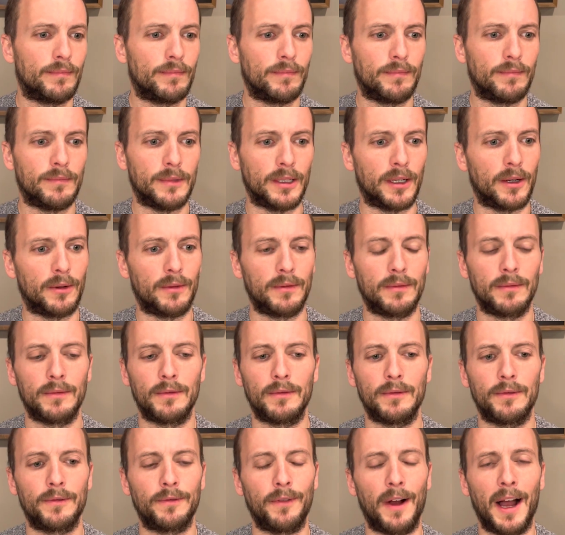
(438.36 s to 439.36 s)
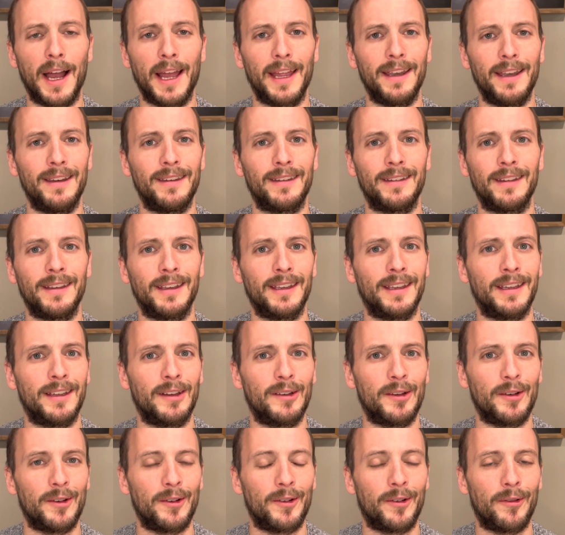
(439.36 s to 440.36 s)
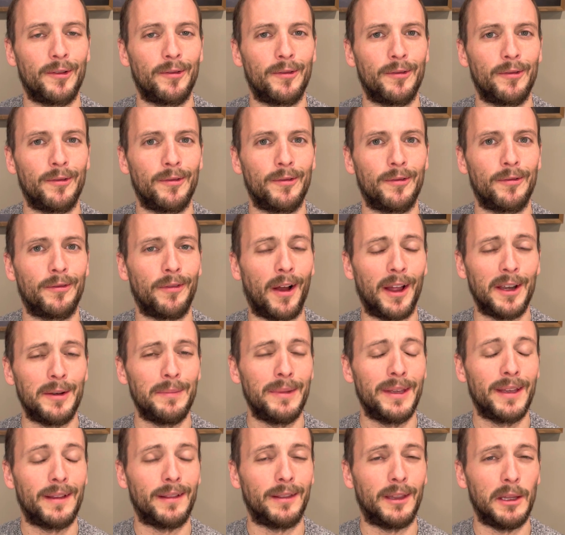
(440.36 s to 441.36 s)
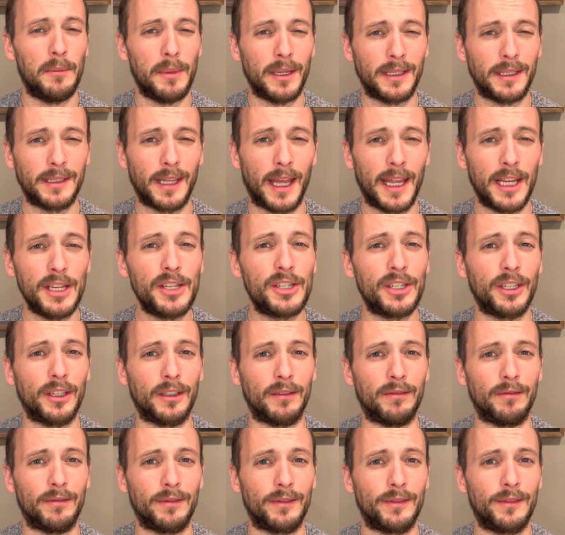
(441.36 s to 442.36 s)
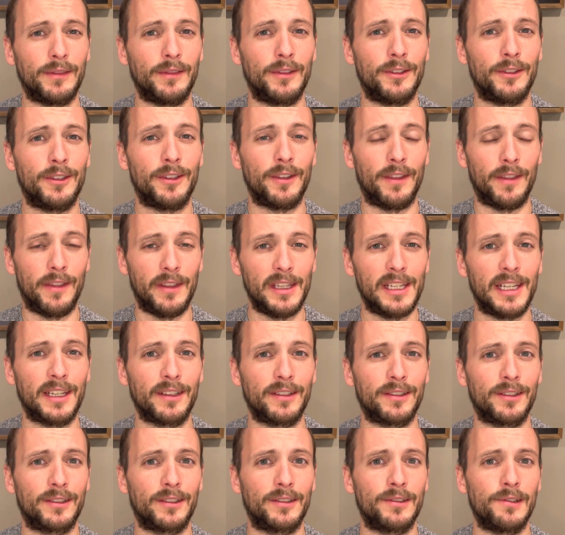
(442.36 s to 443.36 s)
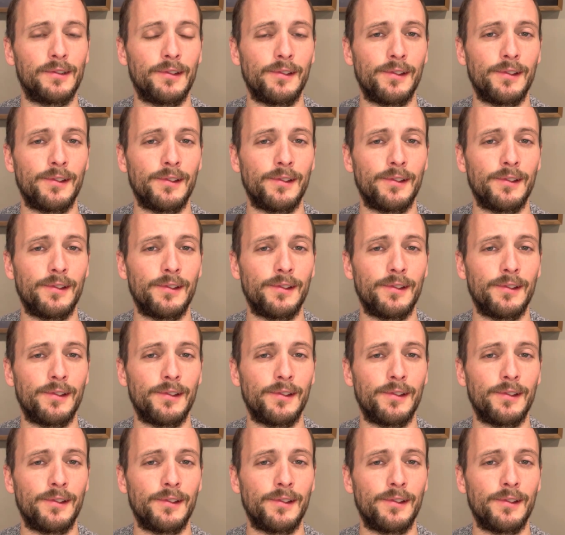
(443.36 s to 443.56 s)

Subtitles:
you know, find find me a limitation to this.